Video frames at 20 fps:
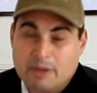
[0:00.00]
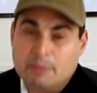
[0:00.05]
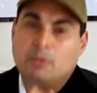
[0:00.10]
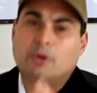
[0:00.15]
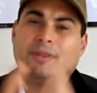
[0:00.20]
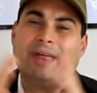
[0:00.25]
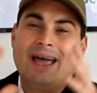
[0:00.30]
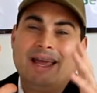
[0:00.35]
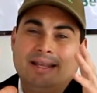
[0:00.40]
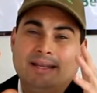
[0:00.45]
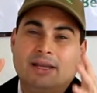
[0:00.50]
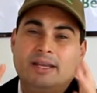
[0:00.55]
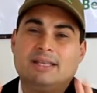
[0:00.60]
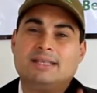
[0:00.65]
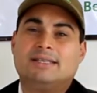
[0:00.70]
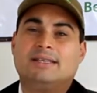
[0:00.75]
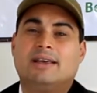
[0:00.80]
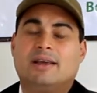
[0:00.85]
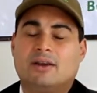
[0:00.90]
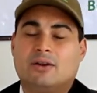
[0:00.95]
But that
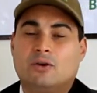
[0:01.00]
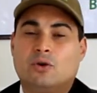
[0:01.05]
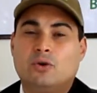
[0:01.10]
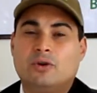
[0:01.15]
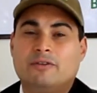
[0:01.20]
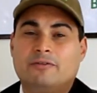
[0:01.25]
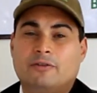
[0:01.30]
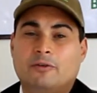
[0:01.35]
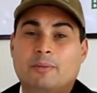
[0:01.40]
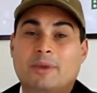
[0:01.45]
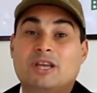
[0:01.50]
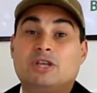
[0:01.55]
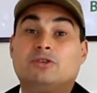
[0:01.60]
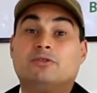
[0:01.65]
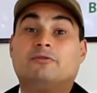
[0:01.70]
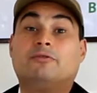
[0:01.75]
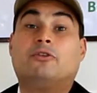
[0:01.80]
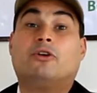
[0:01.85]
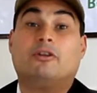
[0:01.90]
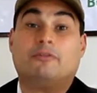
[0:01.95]
is a good
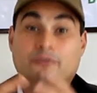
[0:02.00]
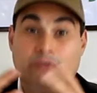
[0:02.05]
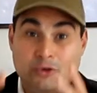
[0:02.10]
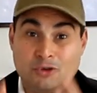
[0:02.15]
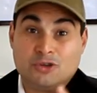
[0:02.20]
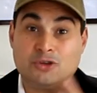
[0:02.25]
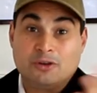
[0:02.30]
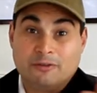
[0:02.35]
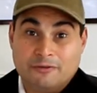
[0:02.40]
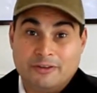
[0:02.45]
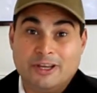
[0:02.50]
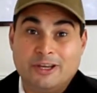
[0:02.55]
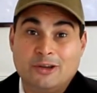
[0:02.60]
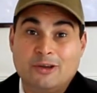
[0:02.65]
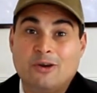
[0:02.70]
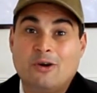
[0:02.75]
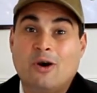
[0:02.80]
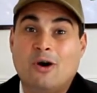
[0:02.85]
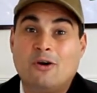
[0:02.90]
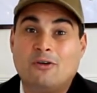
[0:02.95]
information for a future
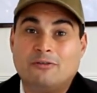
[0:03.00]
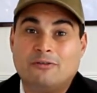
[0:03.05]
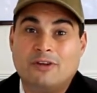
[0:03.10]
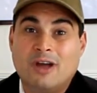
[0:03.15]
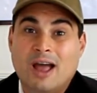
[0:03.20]
video of